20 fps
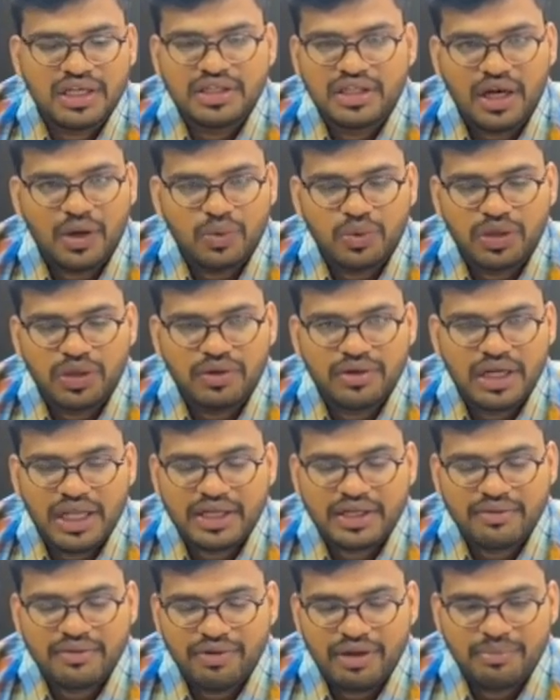of
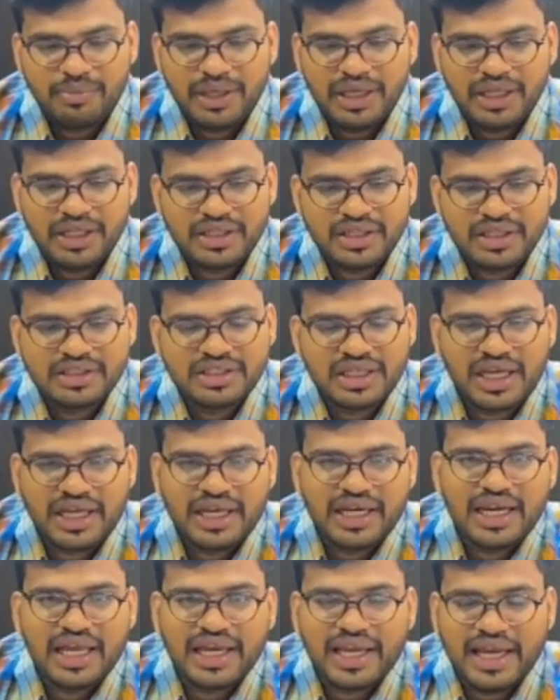will be in this 9
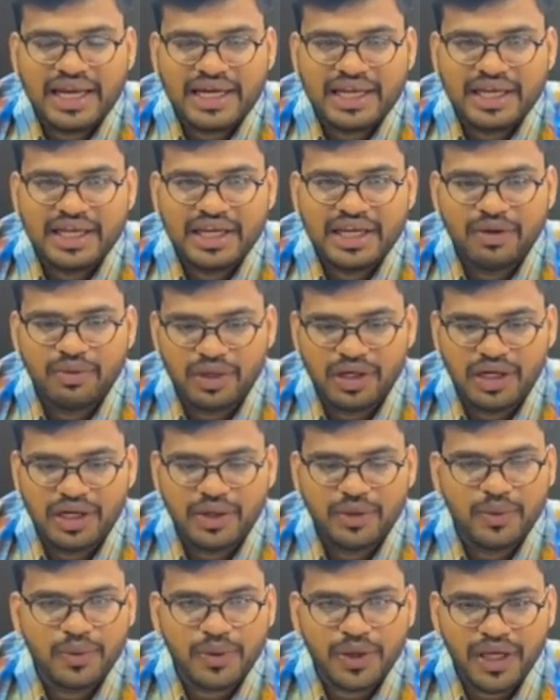lakh category only.
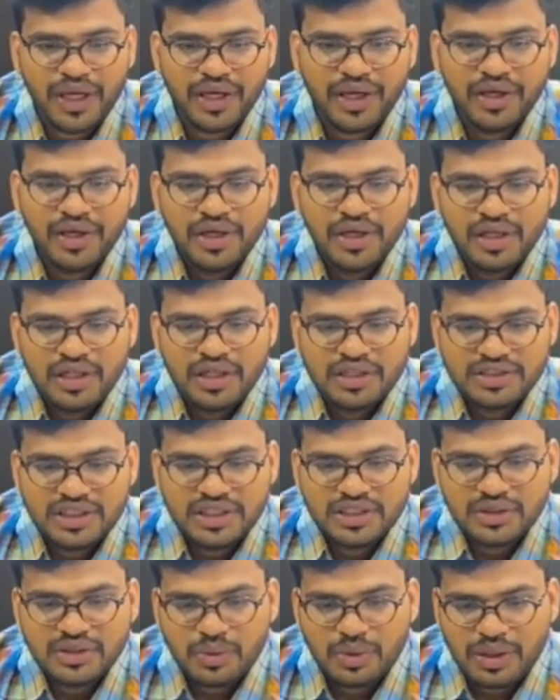Okay, just
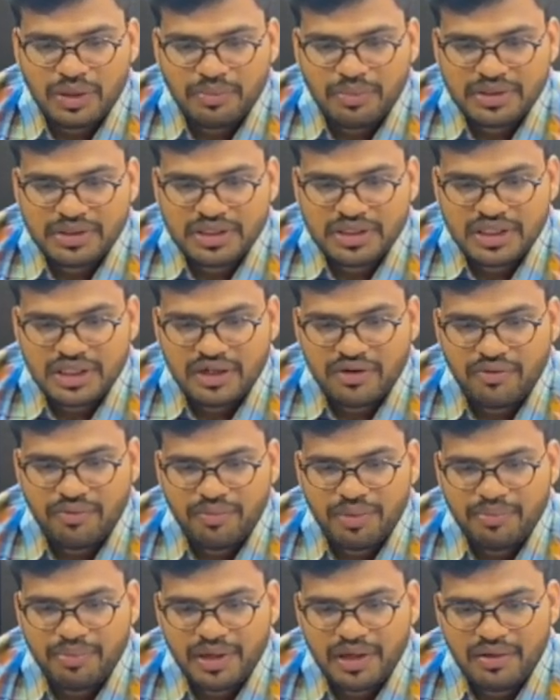1% of
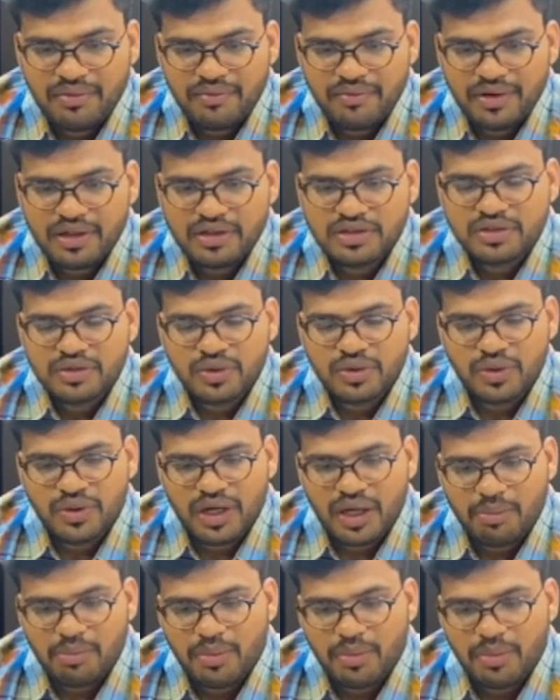people will score
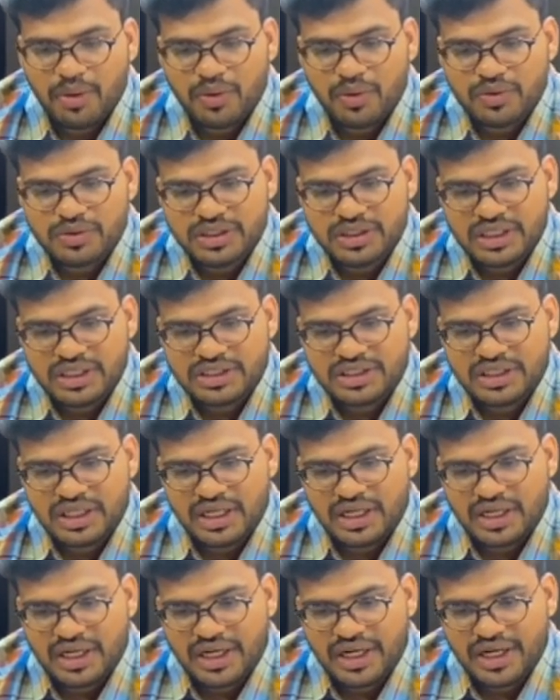above
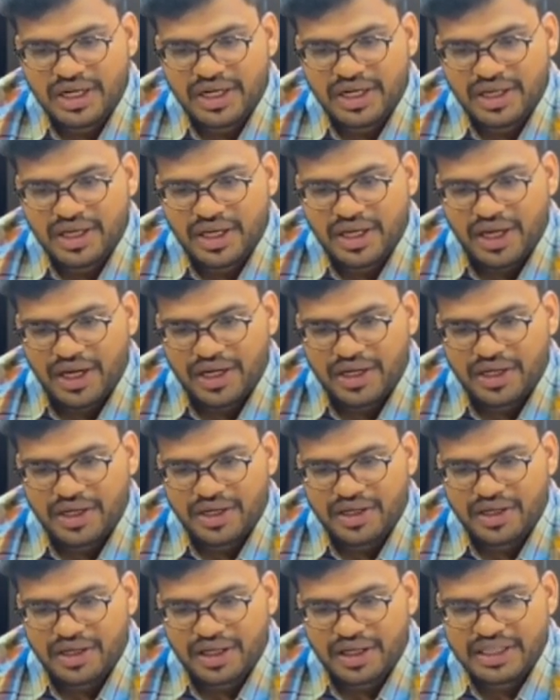600 and
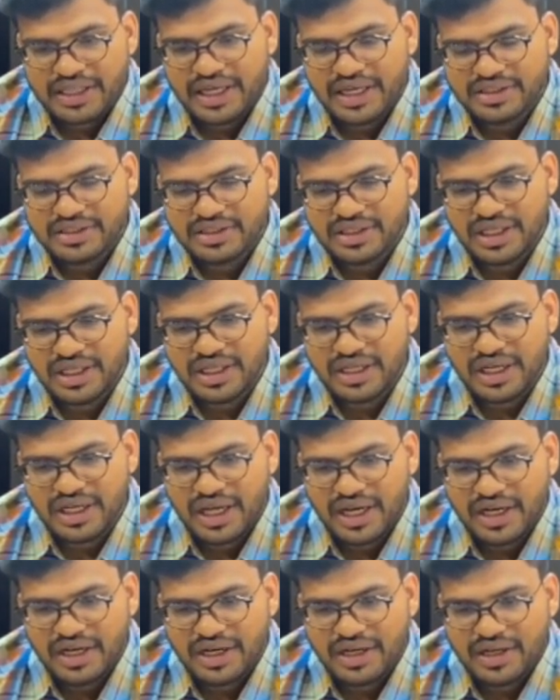get their seat, and